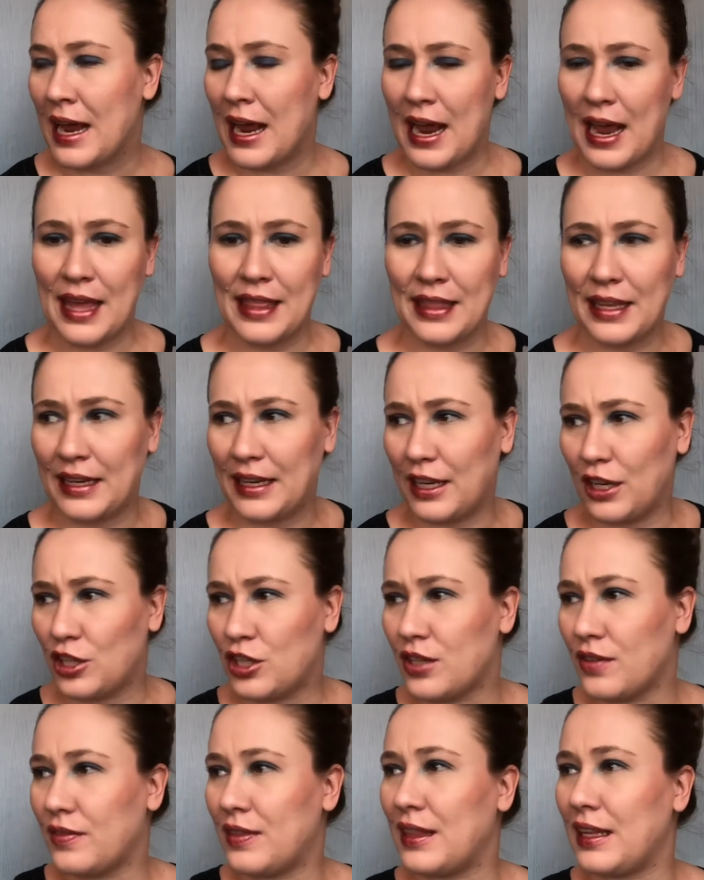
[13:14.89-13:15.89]
And then each
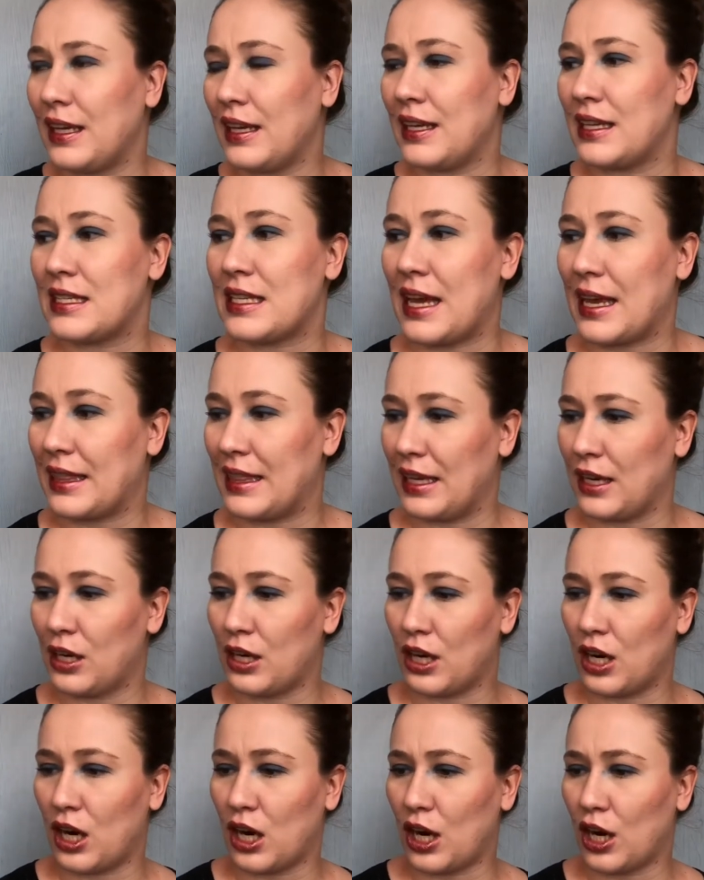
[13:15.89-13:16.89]
of these I think
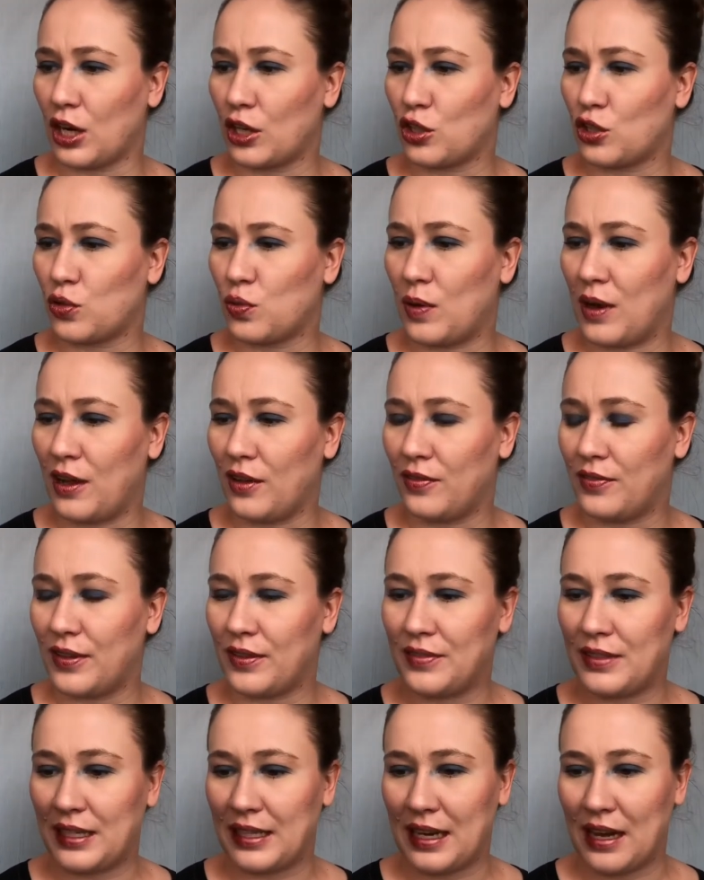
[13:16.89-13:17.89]
are
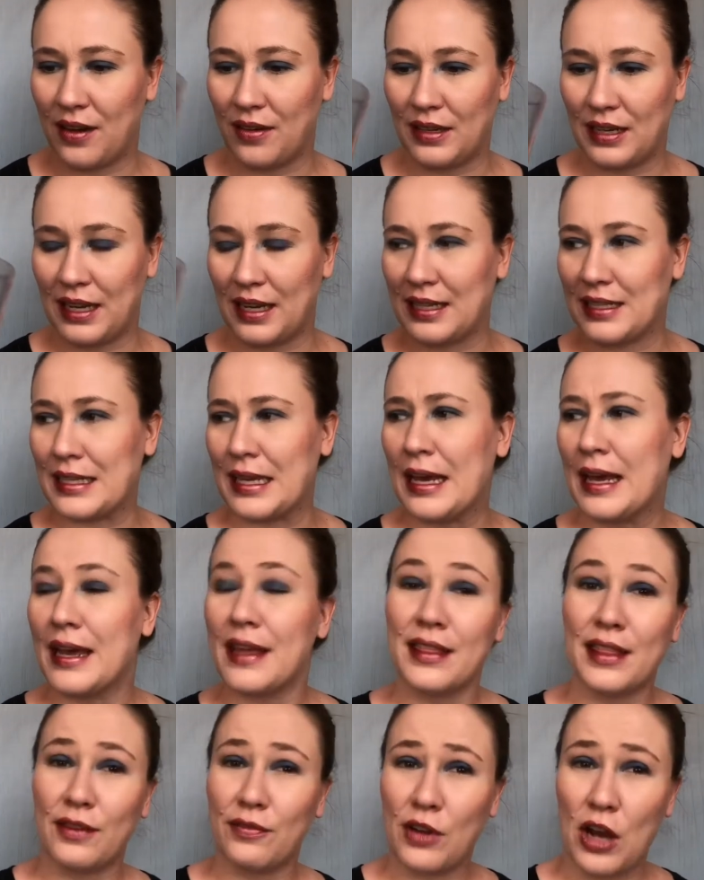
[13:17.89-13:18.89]
$12.50 nowadays.
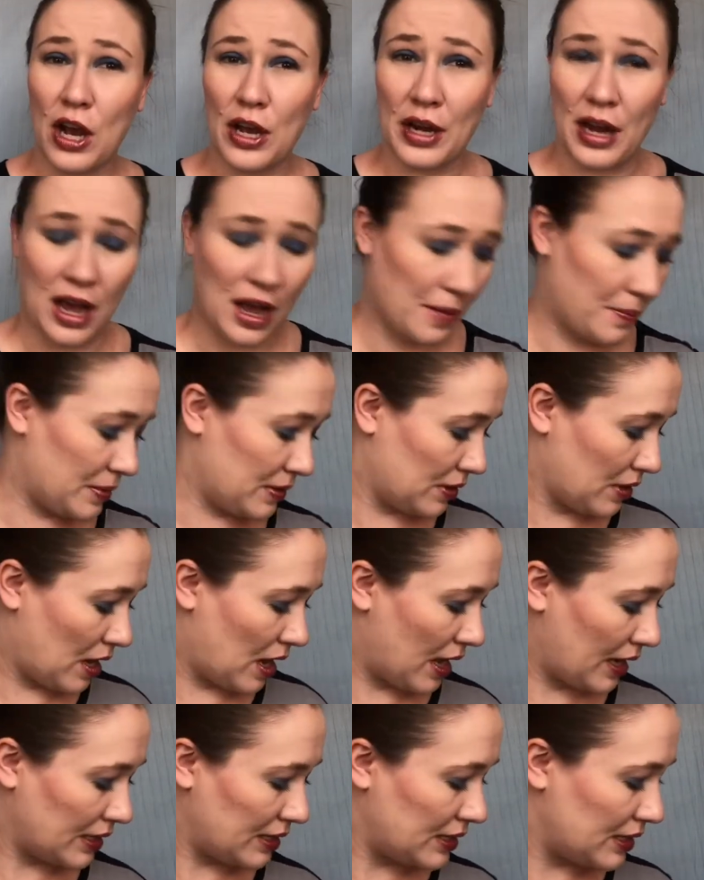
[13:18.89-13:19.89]
They've gone up a
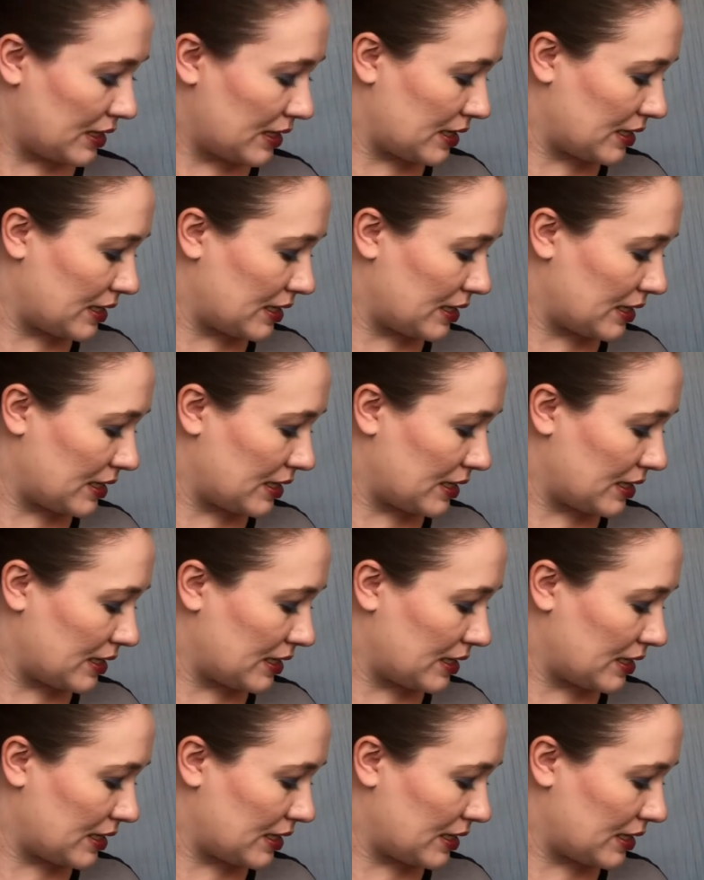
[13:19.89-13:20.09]
lot.